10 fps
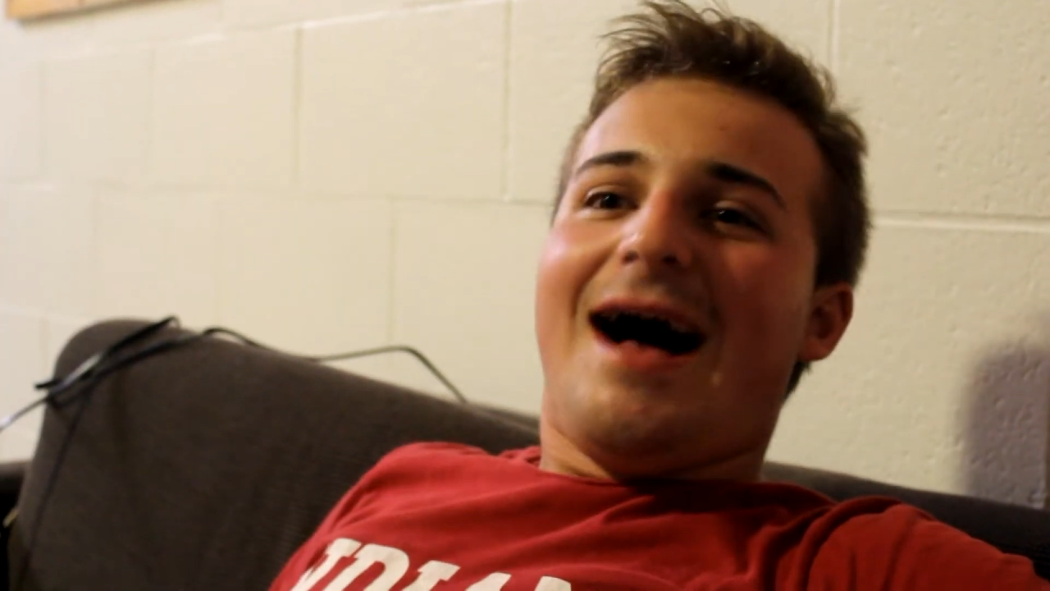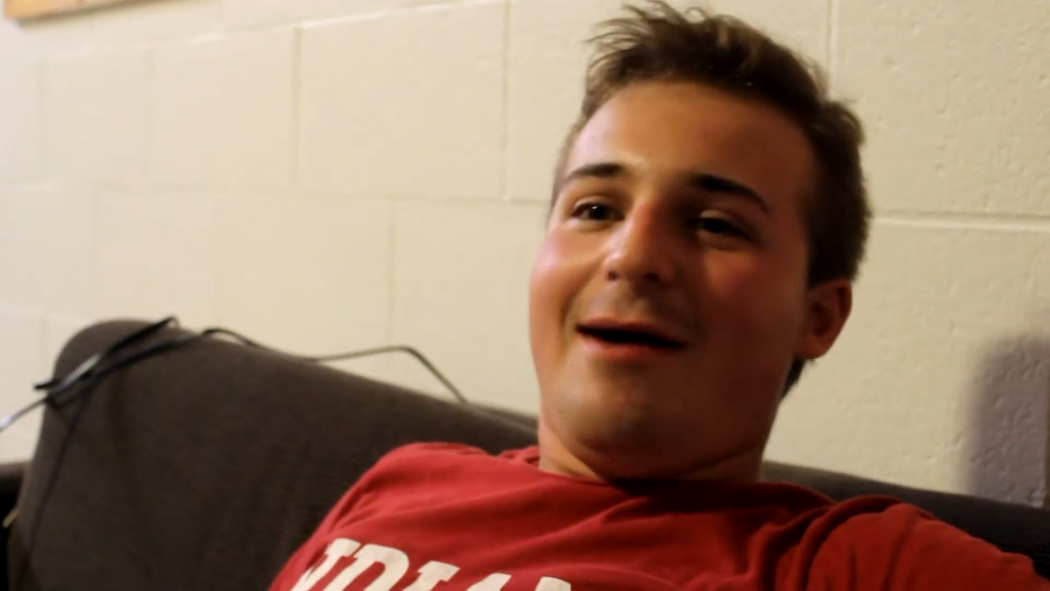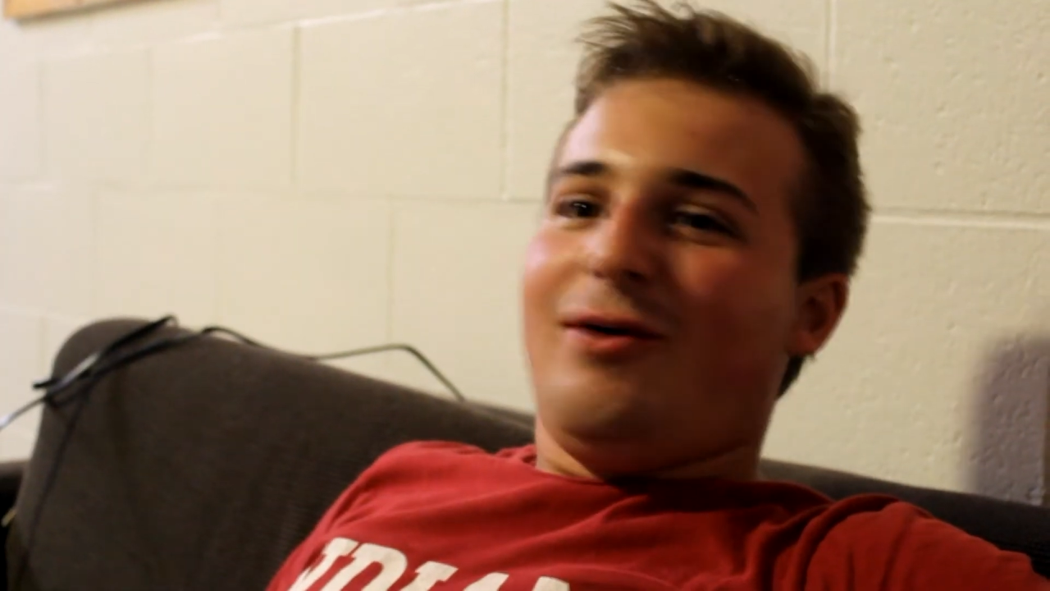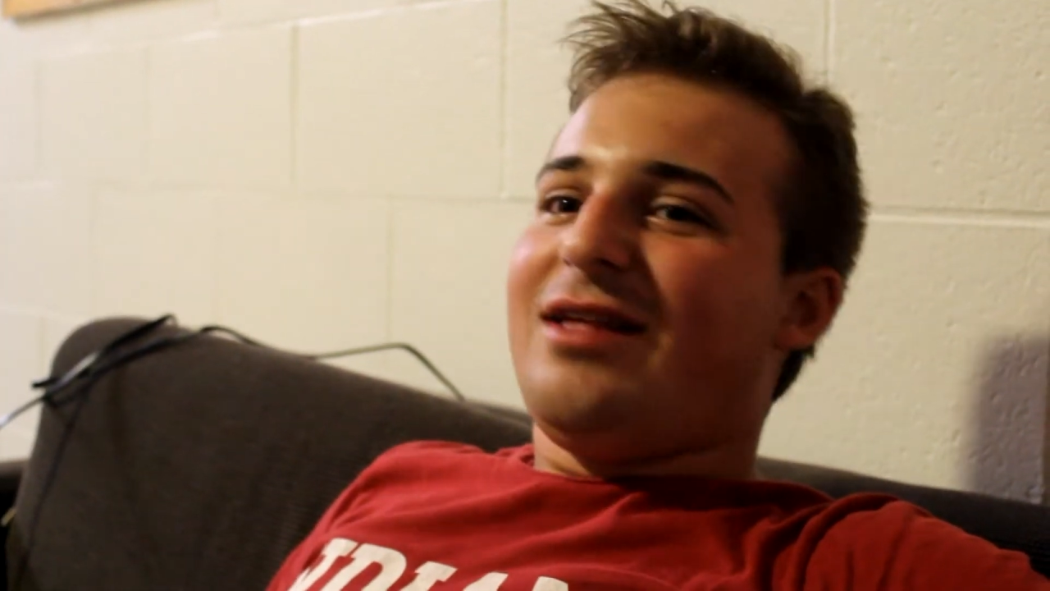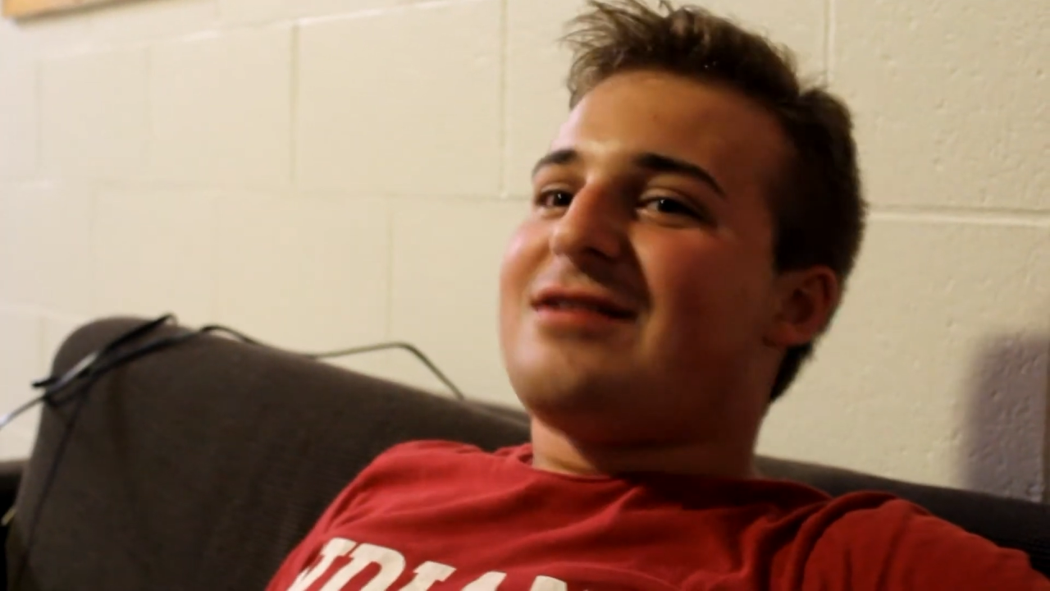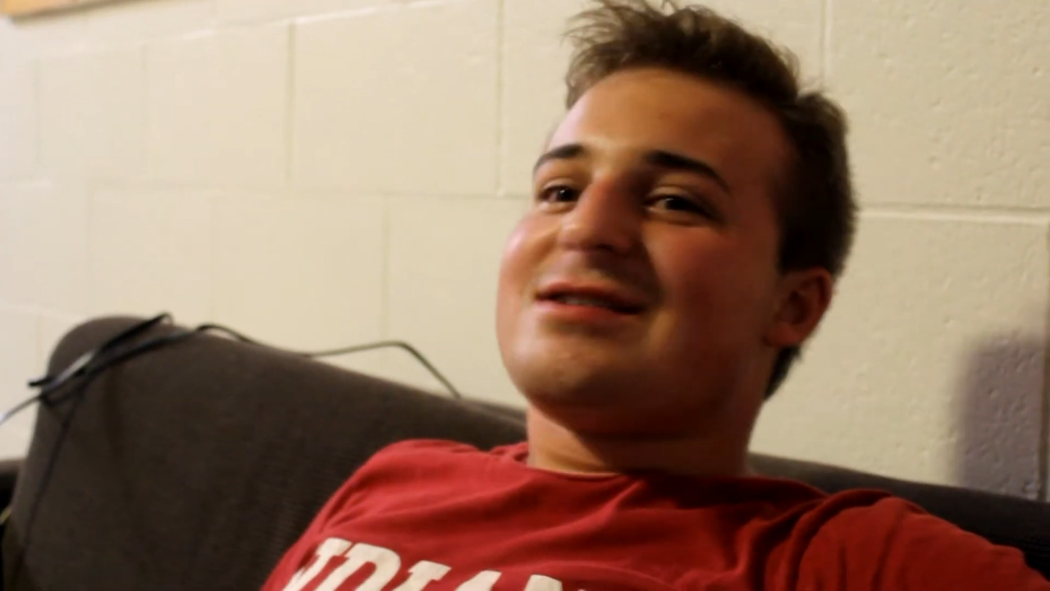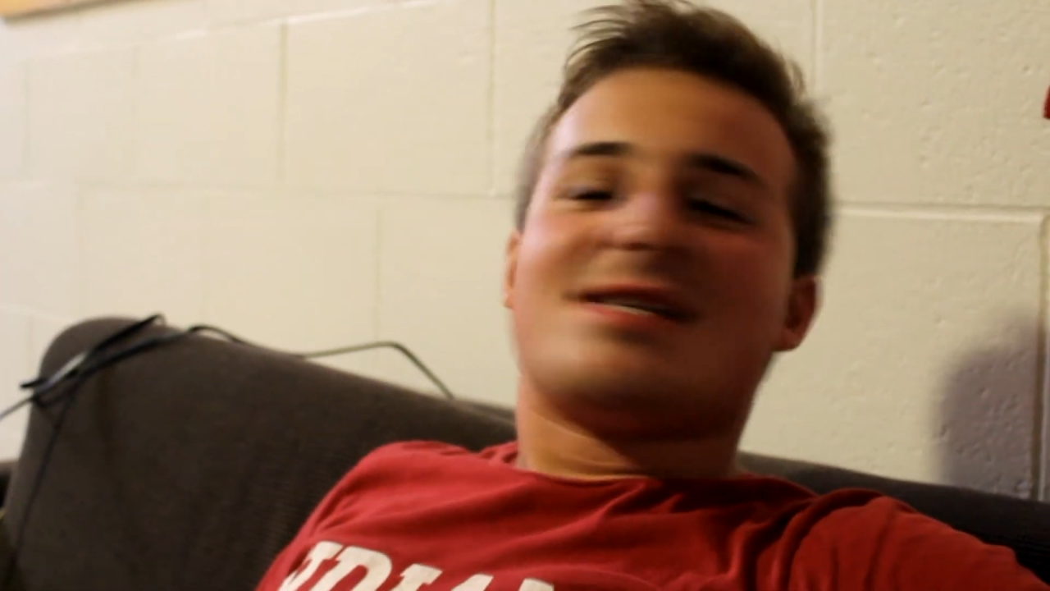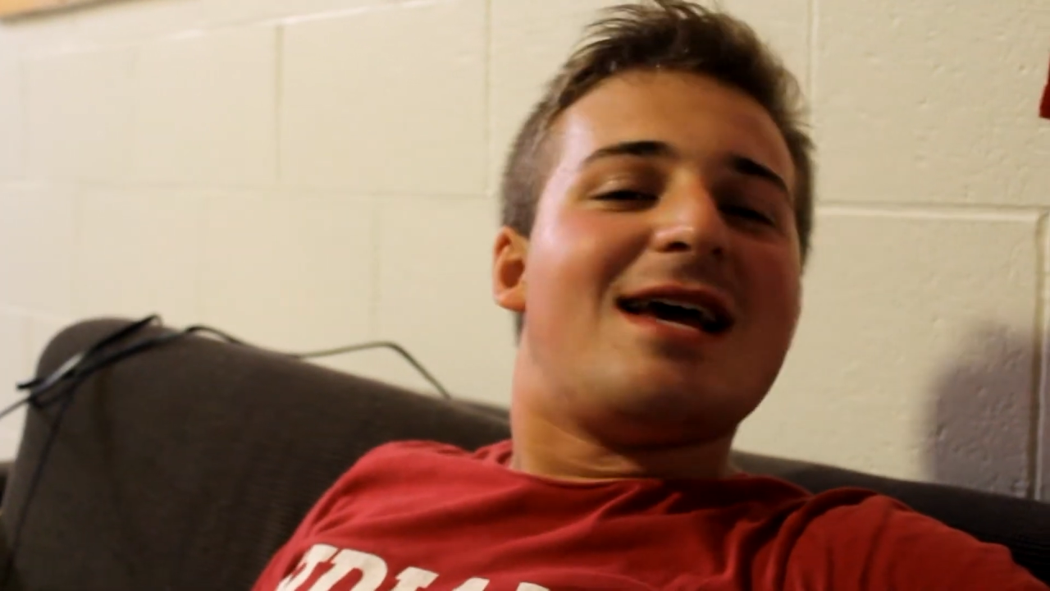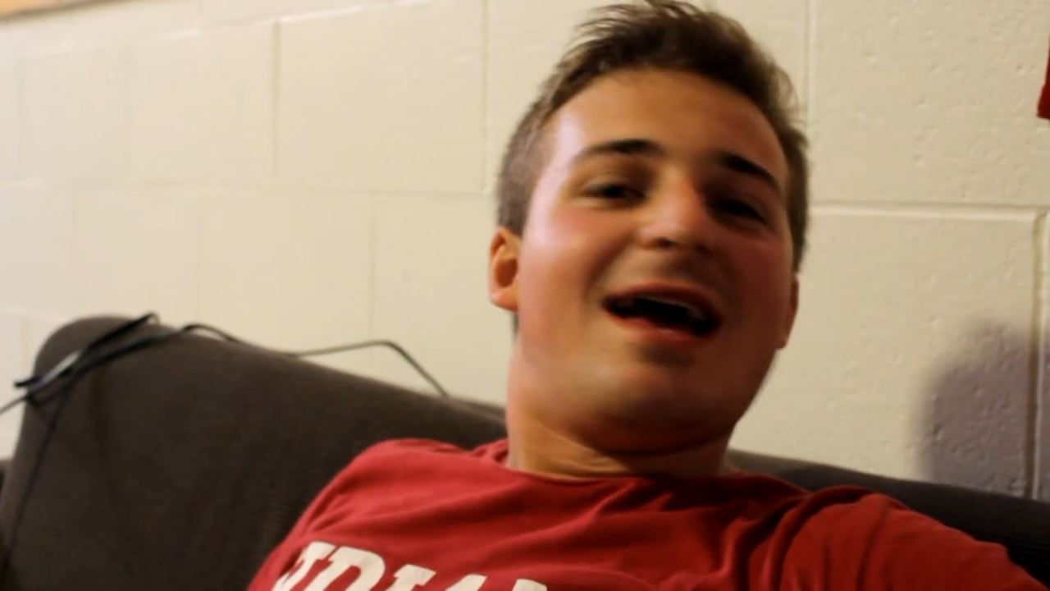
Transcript: I wanted to say